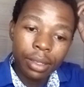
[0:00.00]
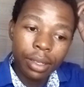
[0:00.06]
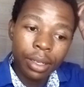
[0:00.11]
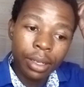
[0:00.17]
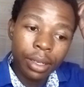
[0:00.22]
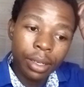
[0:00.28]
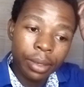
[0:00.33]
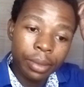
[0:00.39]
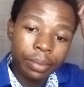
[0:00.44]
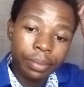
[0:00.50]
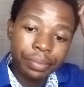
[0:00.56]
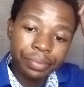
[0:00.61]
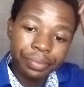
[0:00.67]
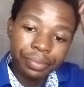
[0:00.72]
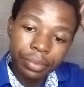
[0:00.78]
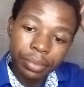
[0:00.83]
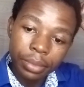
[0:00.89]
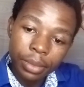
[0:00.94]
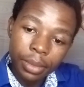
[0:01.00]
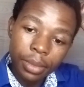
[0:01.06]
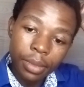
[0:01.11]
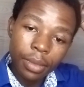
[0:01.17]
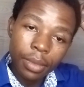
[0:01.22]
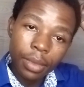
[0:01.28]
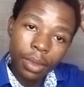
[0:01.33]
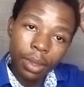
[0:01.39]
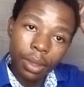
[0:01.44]

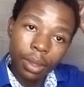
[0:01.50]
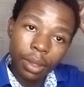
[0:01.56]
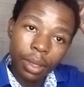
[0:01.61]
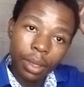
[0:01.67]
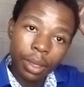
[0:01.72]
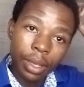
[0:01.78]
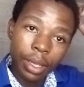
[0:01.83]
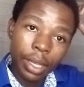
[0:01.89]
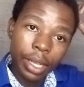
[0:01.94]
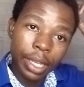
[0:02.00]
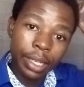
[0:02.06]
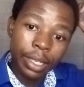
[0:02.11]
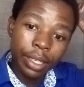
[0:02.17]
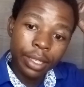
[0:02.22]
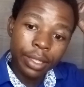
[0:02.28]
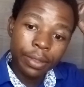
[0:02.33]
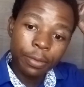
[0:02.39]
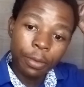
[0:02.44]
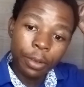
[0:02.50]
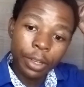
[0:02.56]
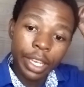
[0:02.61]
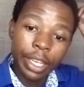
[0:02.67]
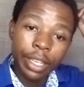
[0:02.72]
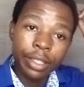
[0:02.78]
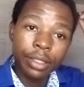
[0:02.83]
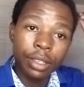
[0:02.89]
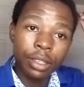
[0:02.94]
uh, at these
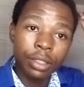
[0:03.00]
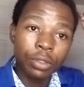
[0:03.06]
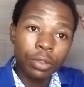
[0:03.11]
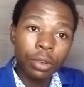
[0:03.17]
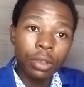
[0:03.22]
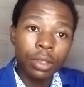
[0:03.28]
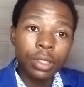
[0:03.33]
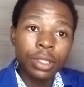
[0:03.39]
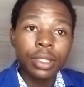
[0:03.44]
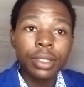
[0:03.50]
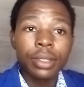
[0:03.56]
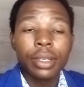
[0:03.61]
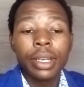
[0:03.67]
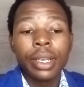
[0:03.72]
vocational schools